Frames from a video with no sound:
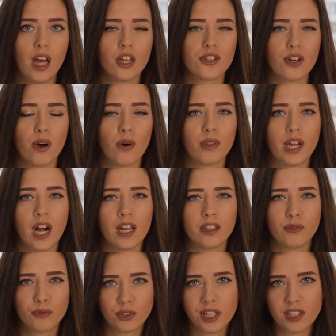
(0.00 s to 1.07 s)
So there are
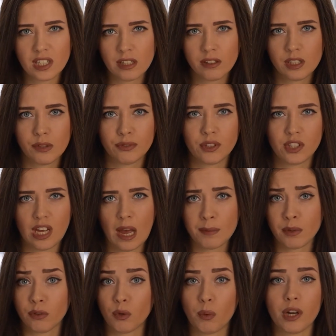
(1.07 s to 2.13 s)
3 different types
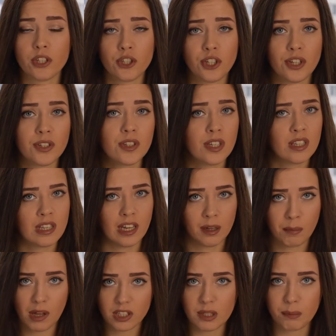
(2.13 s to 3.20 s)
of questions. It's
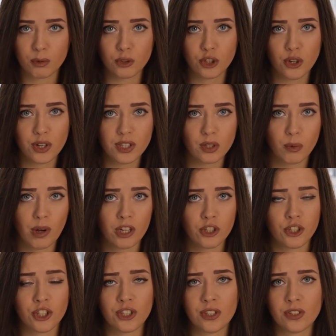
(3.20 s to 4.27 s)
multiple choice
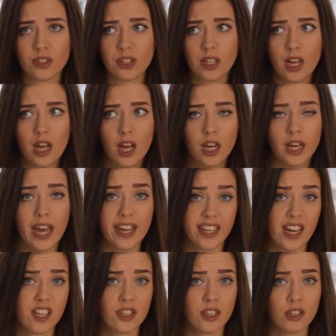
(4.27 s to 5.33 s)
questions,
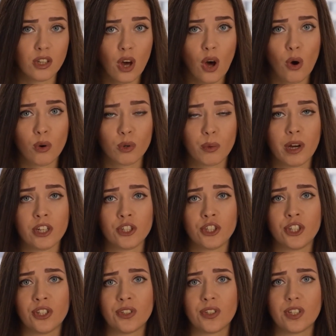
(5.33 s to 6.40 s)
yes and no
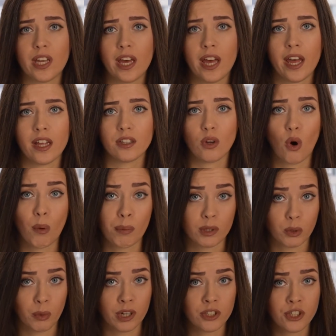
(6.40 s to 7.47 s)
questions, and open
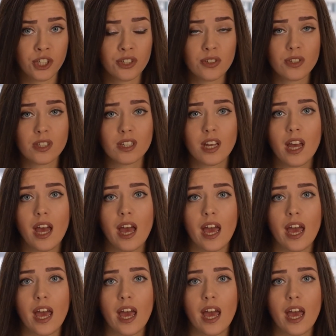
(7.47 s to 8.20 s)
questions.